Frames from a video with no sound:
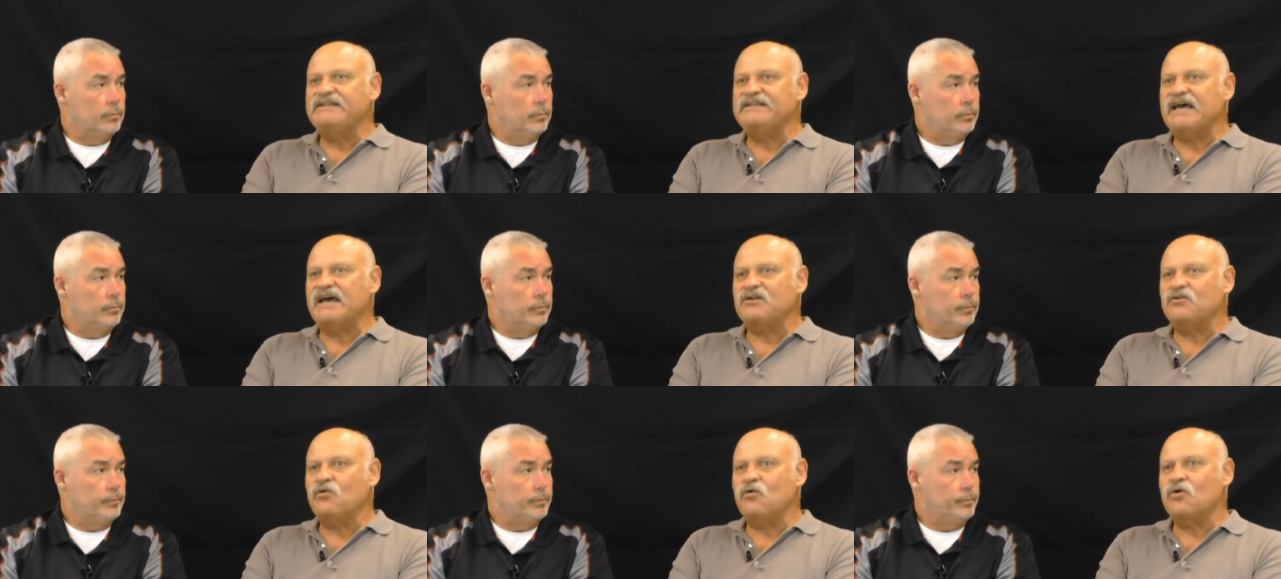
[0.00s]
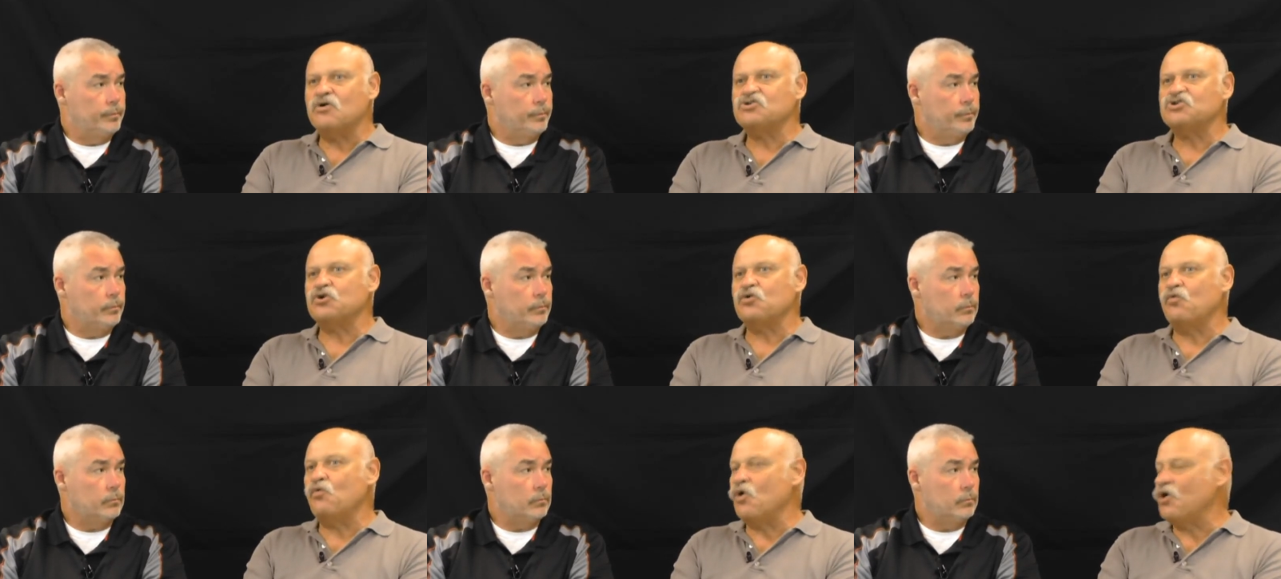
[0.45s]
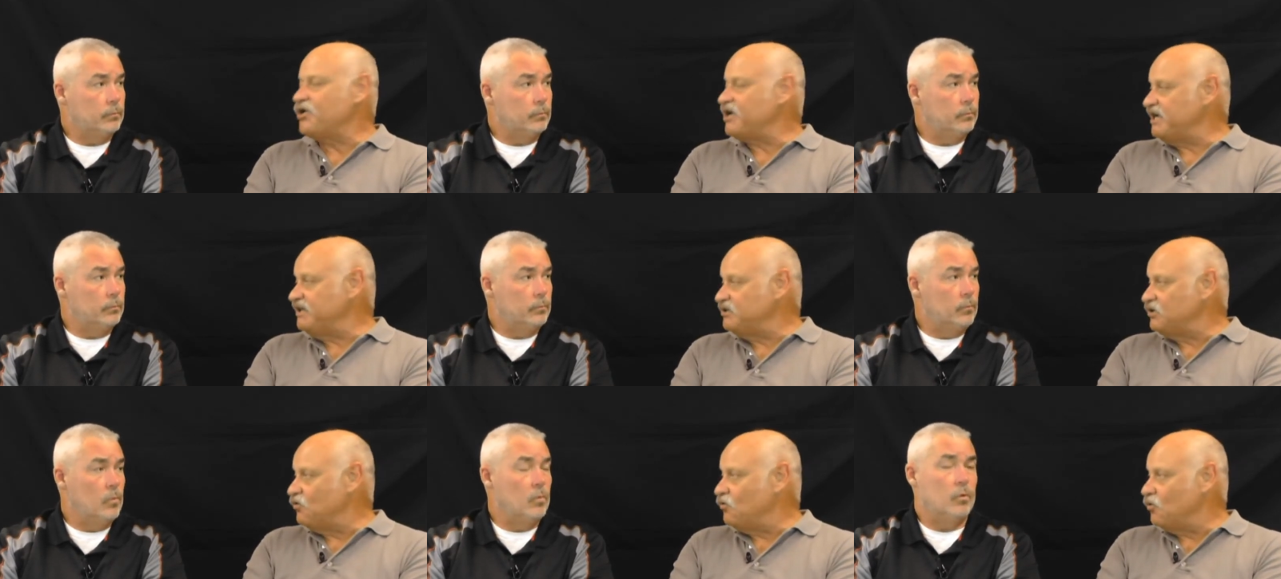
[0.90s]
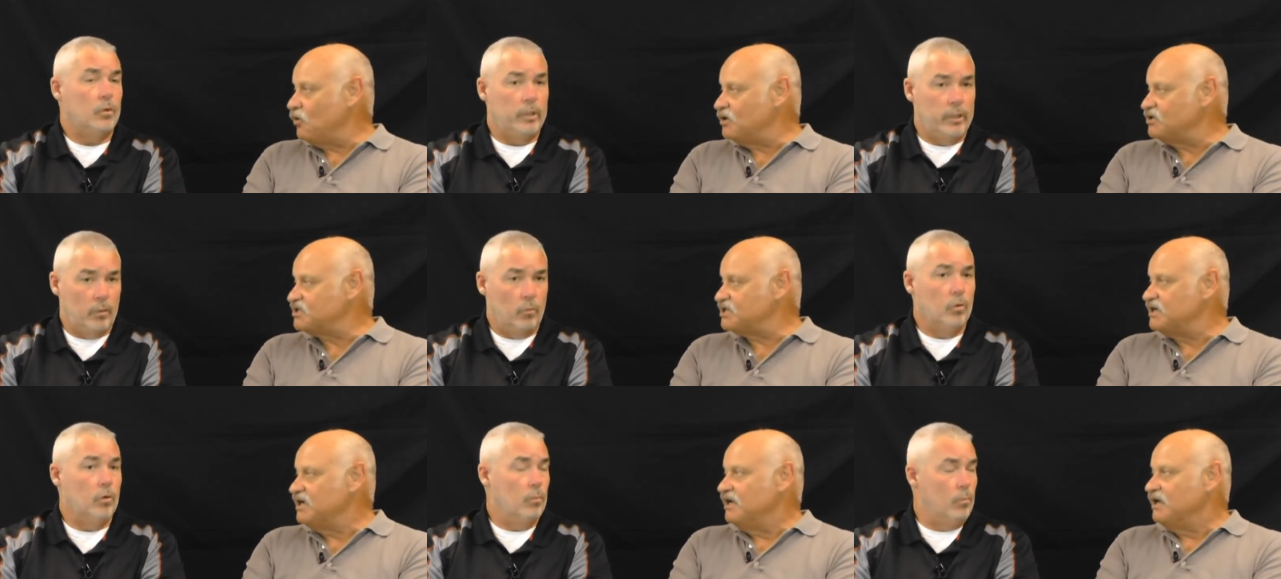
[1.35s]
Speaker 1: that horse or working the horse.
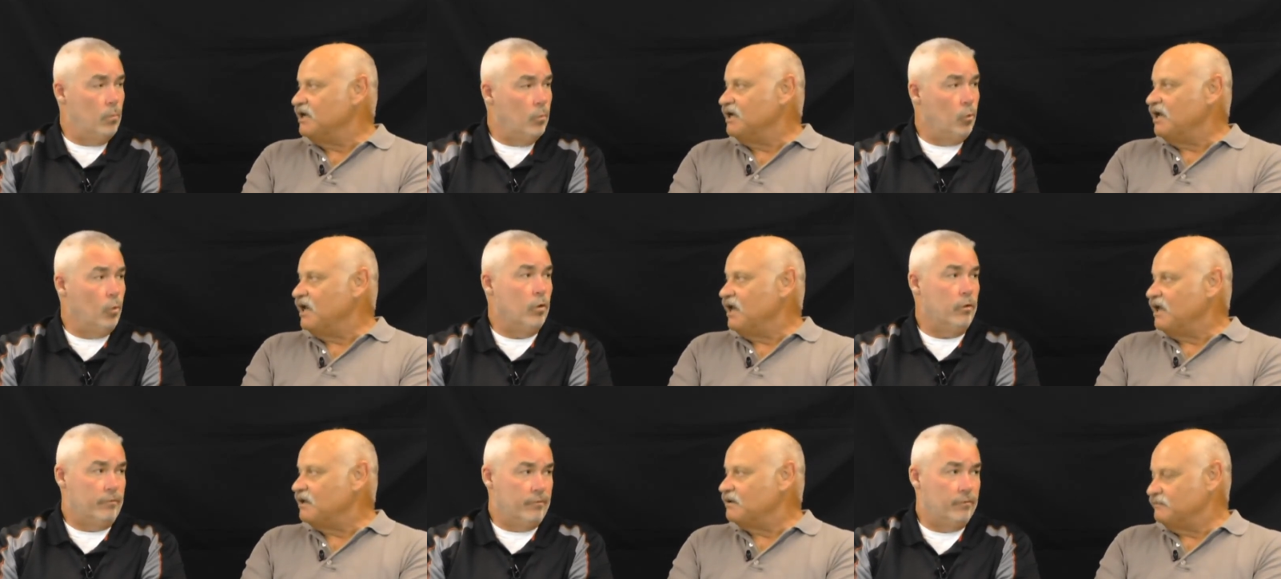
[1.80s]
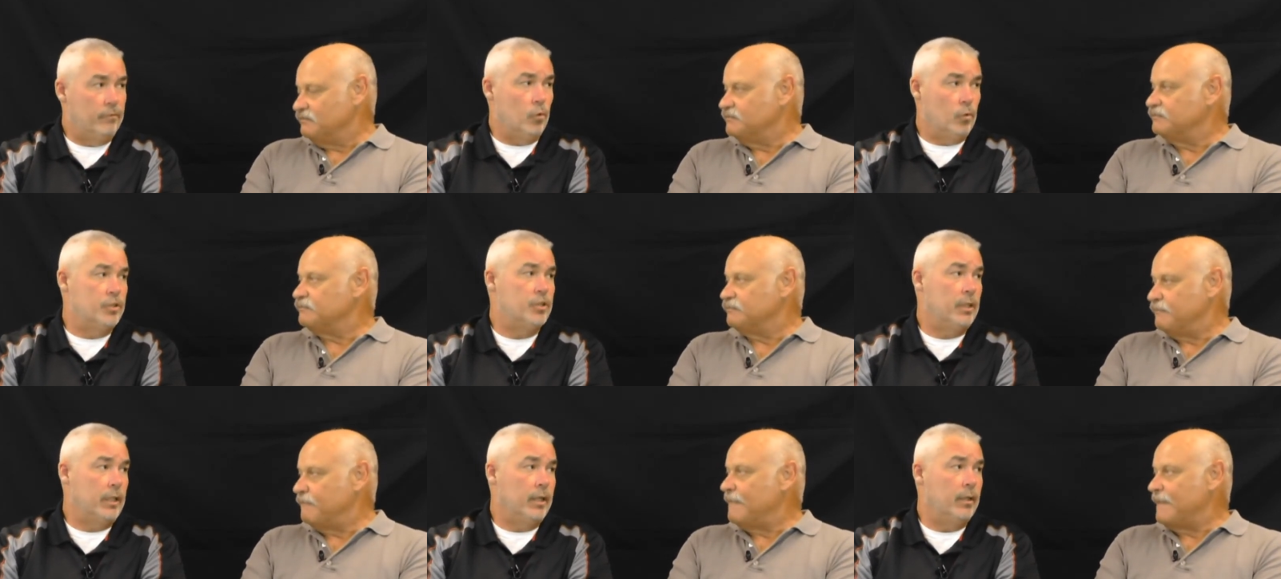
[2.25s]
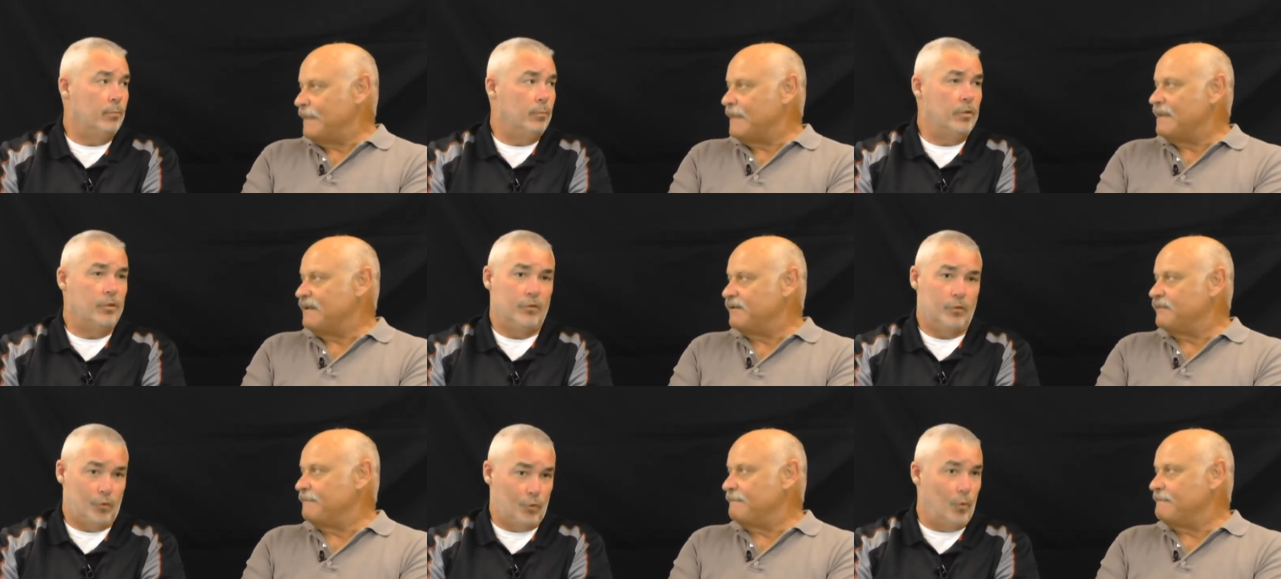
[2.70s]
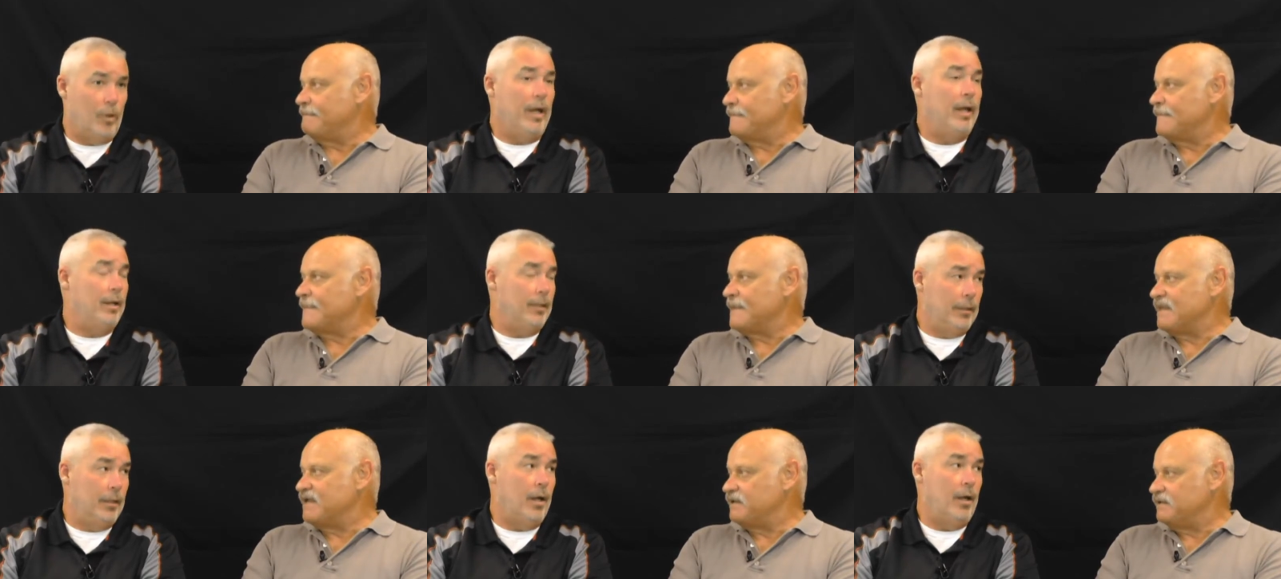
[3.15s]
Yeah, we're we're forcing him to
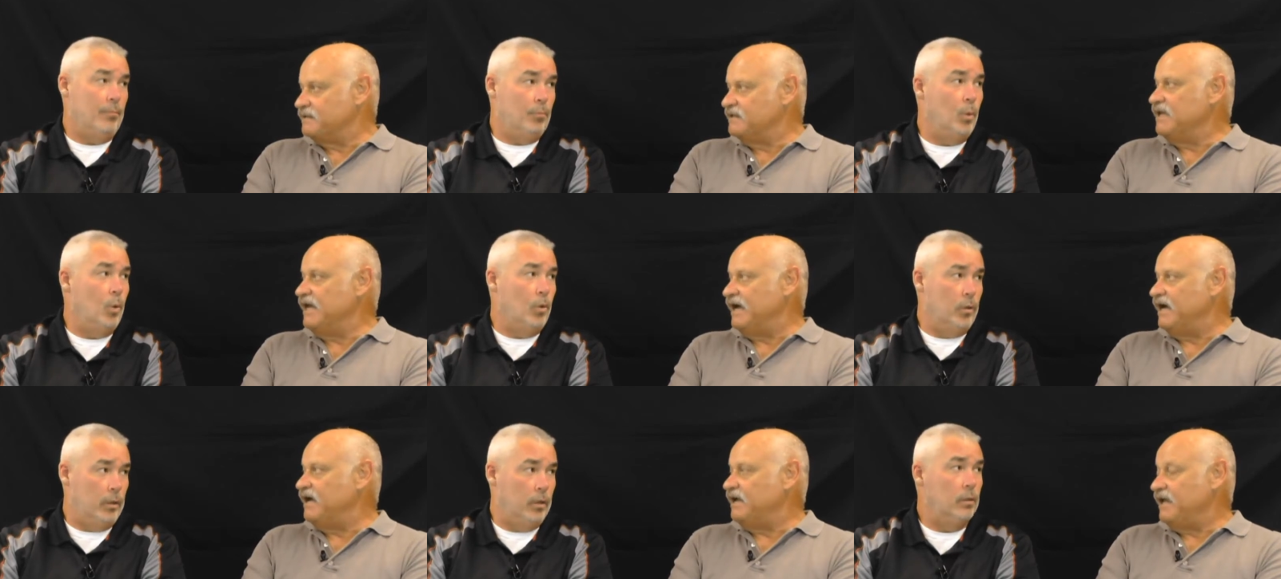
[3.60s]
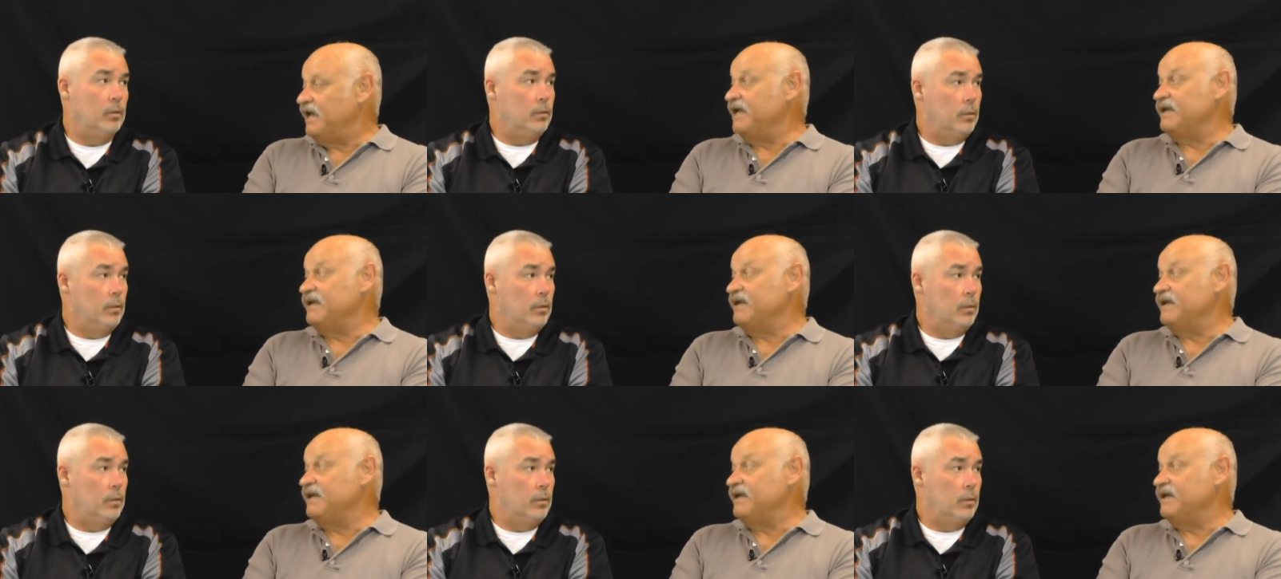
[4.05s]
sweat a lot yeah, more.